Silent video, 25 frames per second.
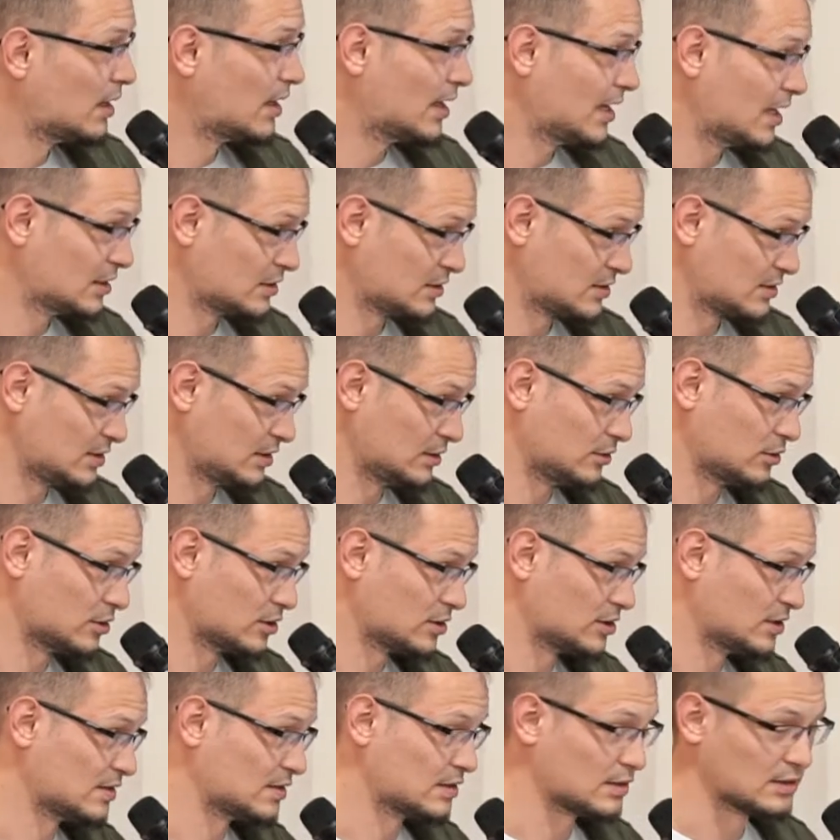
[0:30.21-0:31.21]
and
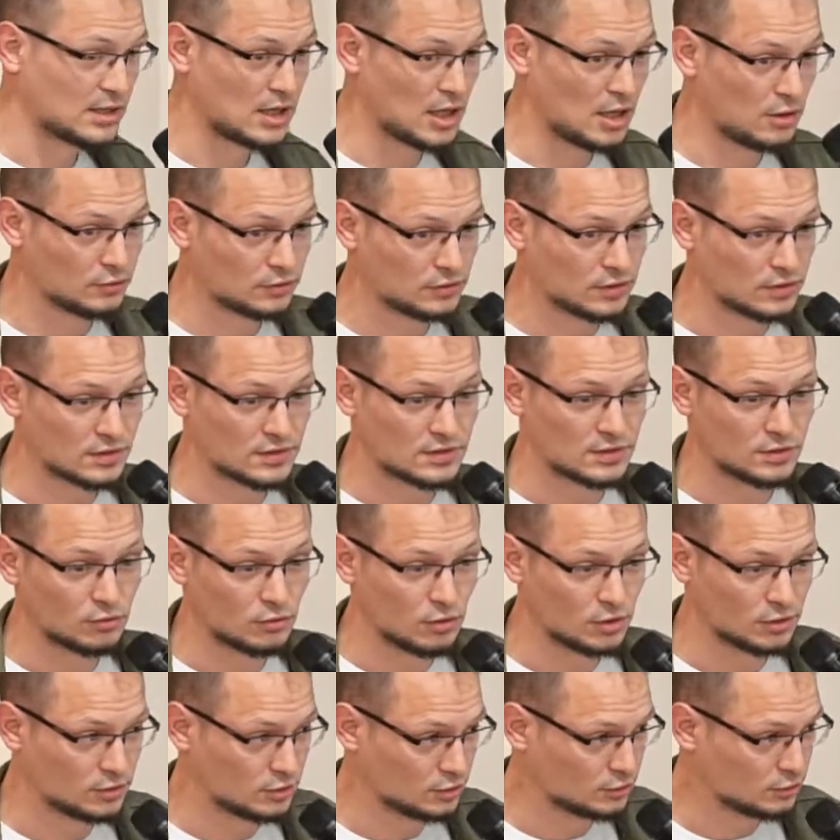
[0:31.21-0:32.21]
synergies and counters in
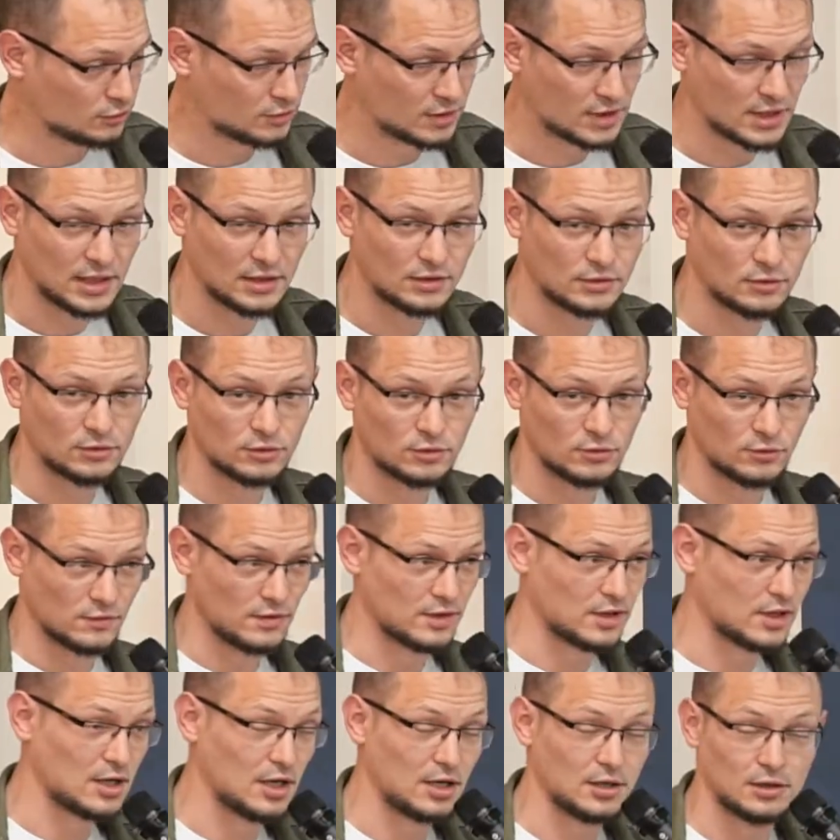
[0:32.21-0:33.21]
order to cater to
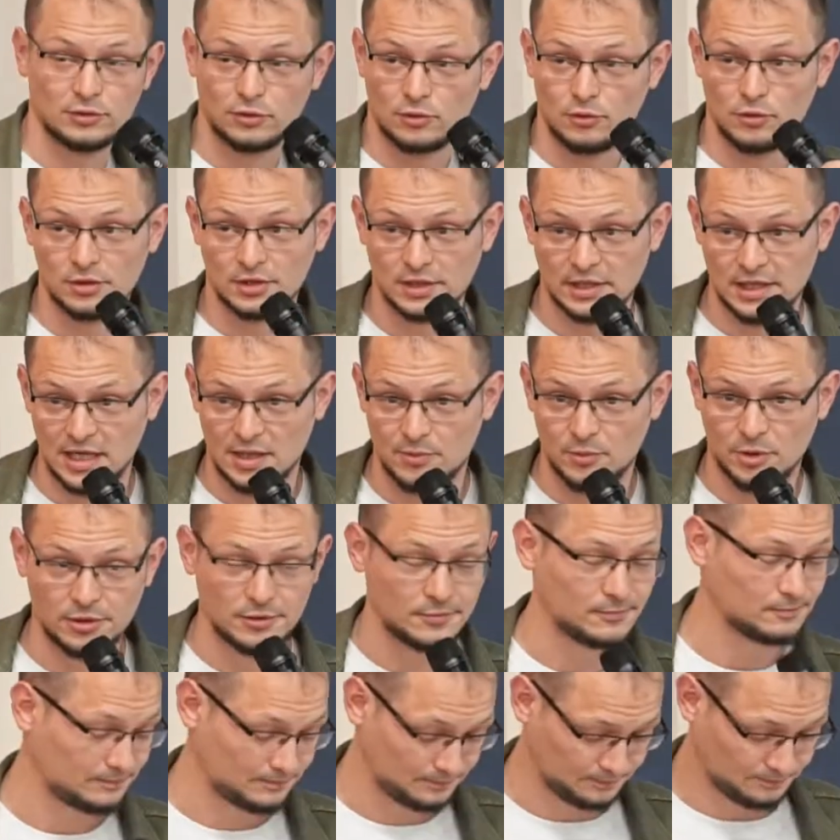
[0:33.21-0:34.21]
the hardcore
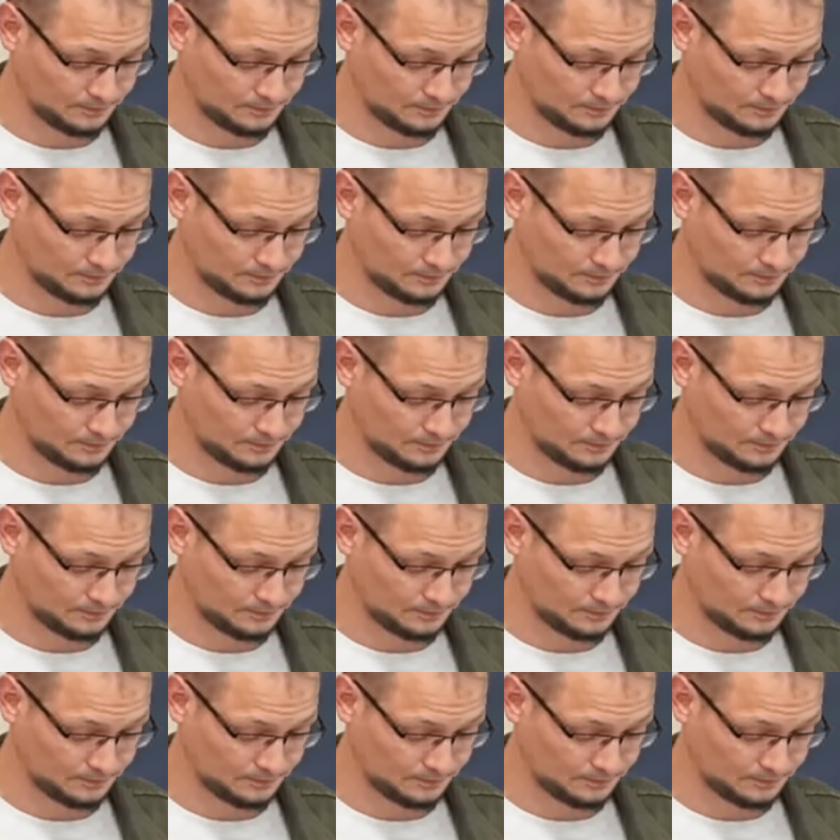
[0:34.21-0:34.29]
gamer.